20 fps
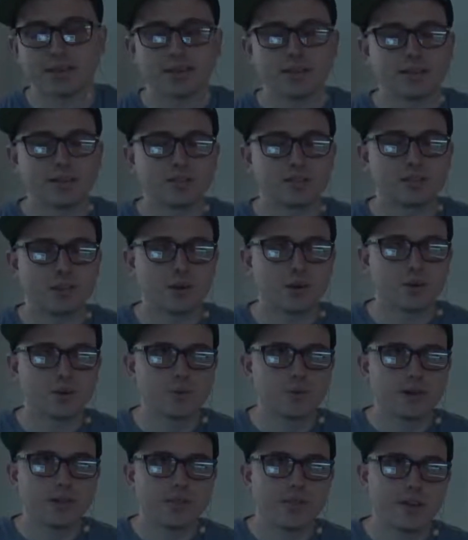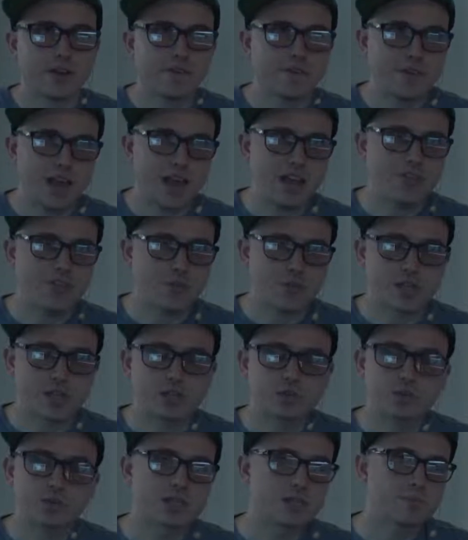So their faithfulness
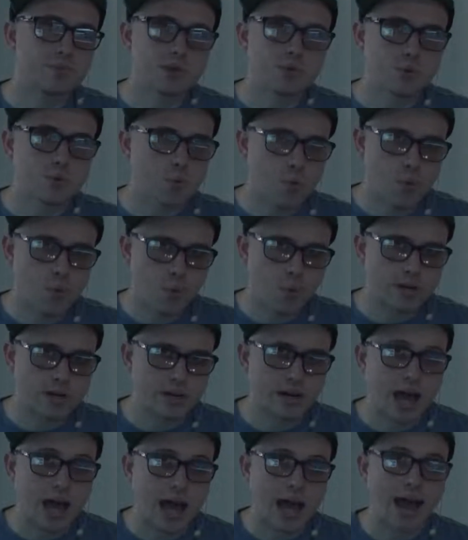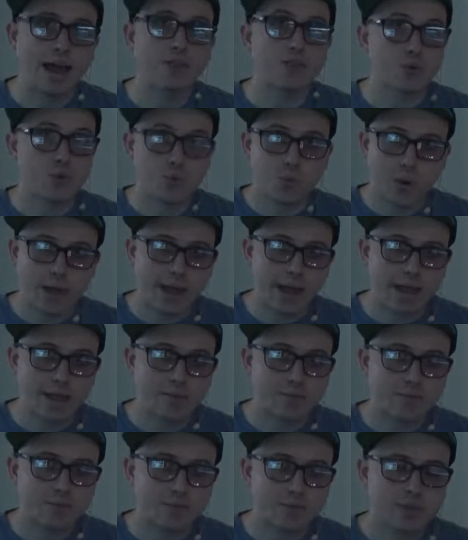was going to be rewarded either way.
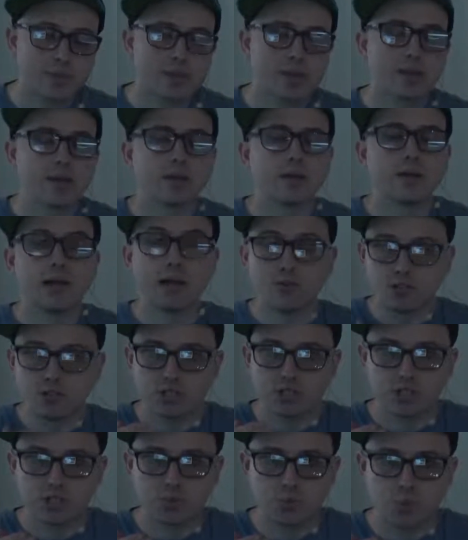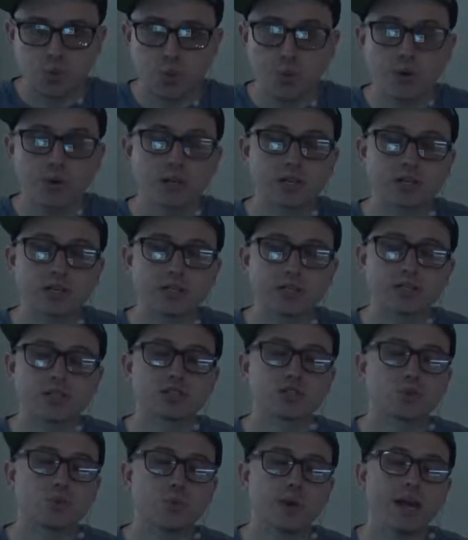It was just rewarded in such
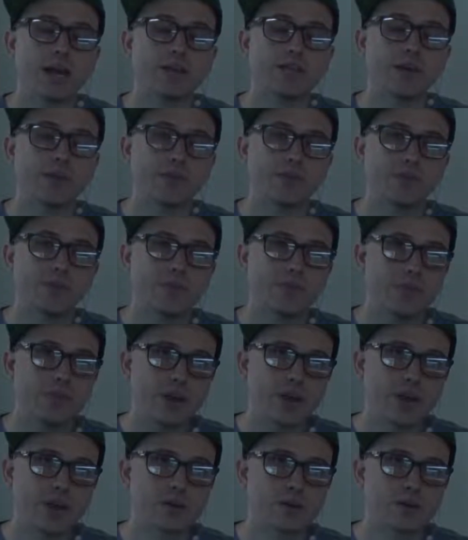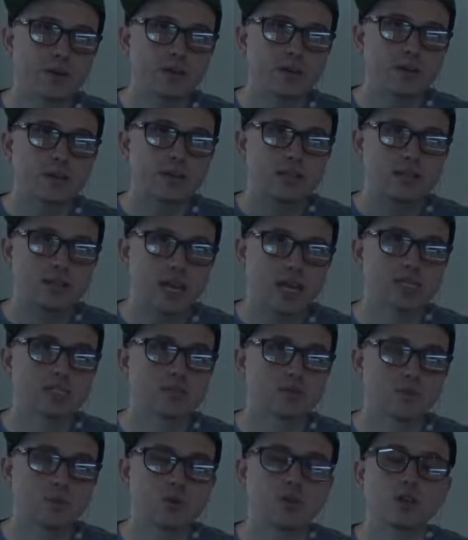a way that their
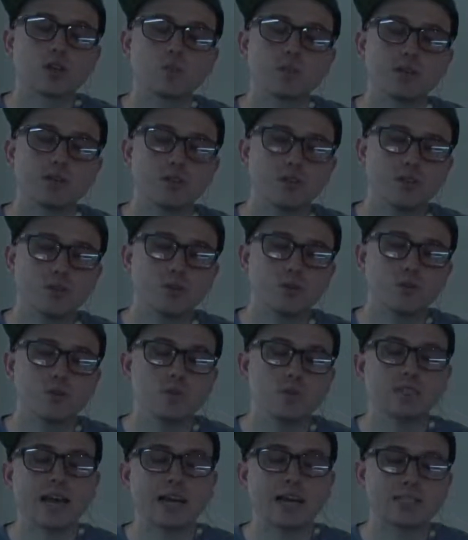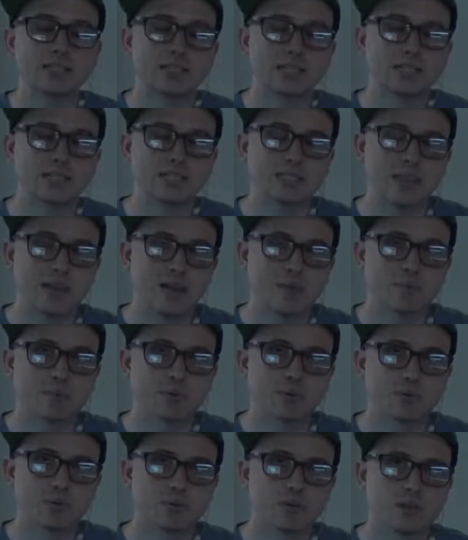testimony could be used as an
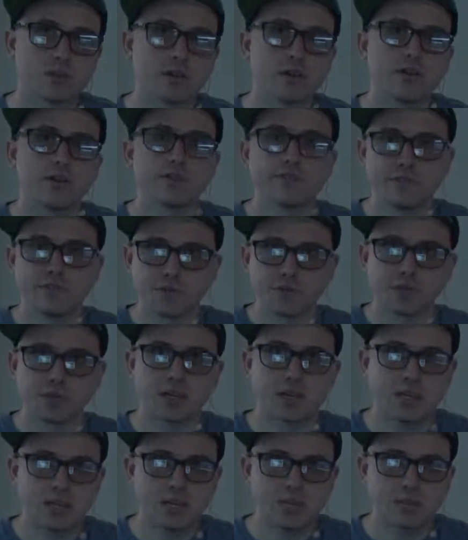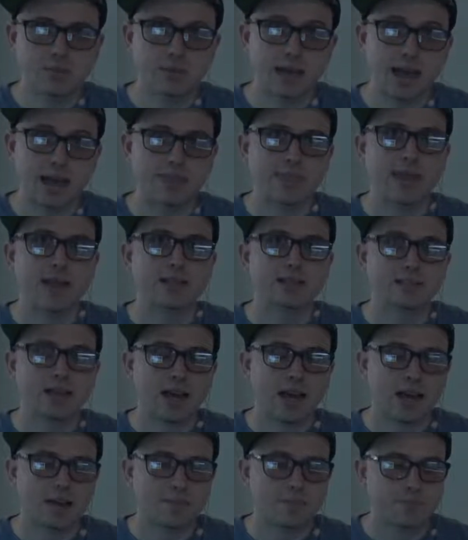example for the kingdom at that
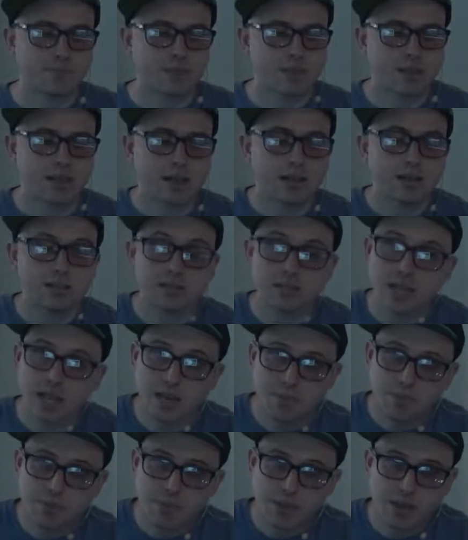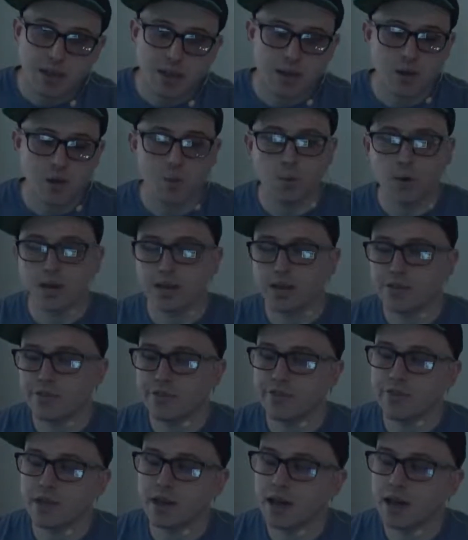time. Same thing with